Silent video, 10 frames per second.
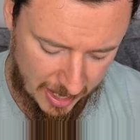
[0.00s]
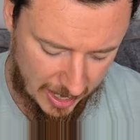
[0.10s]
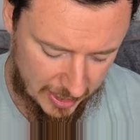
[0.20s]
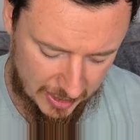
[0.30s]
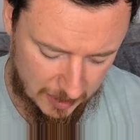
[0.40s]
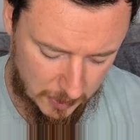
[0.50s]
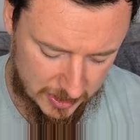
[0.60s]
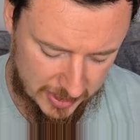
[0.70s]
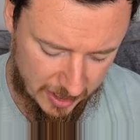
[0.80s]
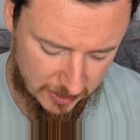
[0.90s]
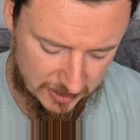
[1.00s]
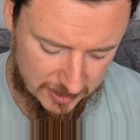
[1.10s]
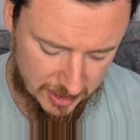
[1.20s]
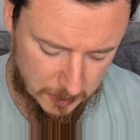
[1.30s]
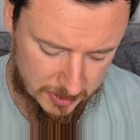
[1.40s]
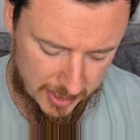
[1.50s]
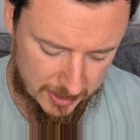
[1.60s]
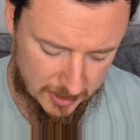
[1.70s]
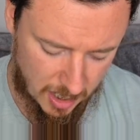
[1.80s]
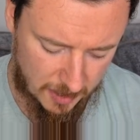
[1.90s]
and we're down
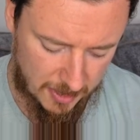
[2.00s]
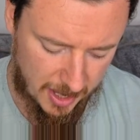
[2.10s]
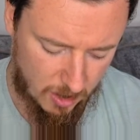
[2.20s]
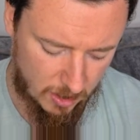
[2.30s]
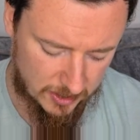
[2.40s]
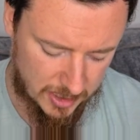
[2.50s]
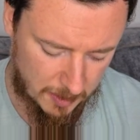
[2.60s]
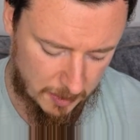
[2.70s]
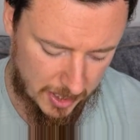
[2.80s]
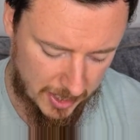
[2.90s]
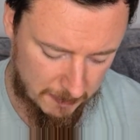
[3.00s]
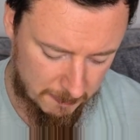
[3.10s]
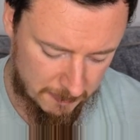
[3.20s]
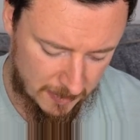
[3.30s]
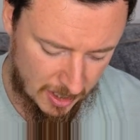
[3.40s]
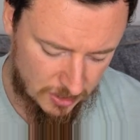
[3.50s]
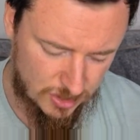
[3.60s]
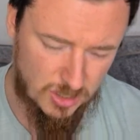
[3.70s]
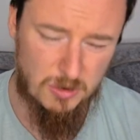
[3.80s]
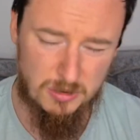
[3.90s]
6% on that all-time high.
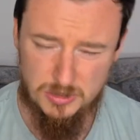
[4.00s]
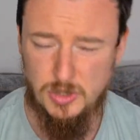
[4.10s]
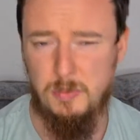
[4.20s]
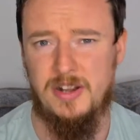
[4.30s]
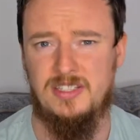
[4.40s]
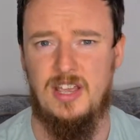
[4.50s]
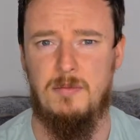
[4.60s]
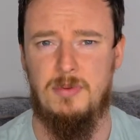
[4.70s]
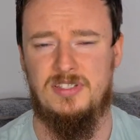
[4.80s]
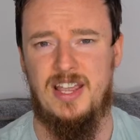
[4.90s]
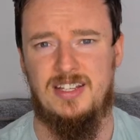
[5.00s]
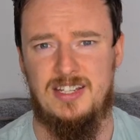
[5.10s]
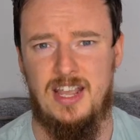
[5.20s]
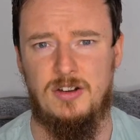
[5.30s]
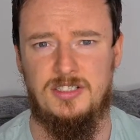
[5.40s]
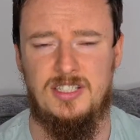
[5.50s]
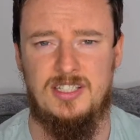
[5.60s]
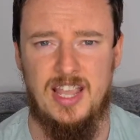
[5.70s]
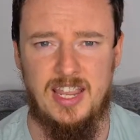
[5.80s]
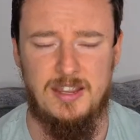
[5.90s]
So 2.7% down
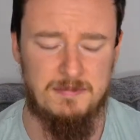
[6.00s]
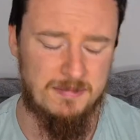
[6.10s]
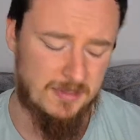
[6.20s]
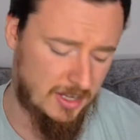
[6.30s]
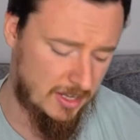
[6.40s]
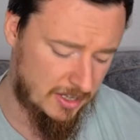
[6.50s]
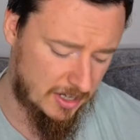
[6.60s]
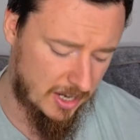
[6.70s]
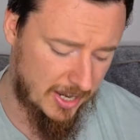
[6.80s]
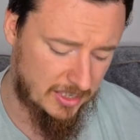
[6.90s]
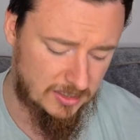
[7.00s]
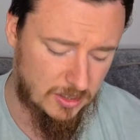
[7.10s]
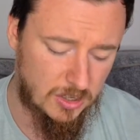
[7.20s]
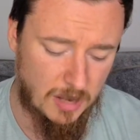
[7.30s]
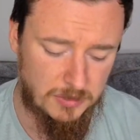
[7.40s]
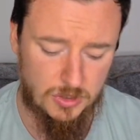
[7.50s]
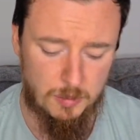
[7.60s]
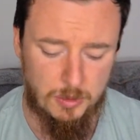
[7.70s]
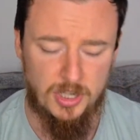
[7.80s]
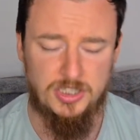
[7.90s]
today. Guys, look, I'm so
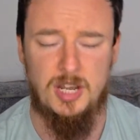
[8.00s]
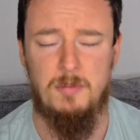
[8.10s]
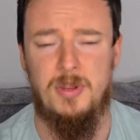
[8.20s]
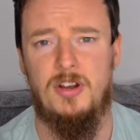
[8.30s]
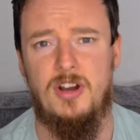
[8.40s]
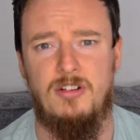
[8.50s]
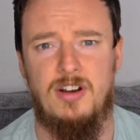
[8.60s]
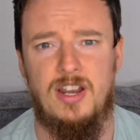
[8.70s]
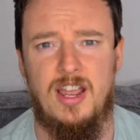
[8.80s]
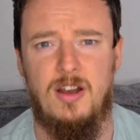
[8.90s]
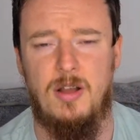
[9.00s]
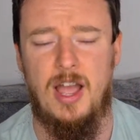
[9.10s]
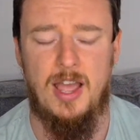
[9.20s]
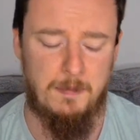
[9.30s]
bullish on Bitcoin right now.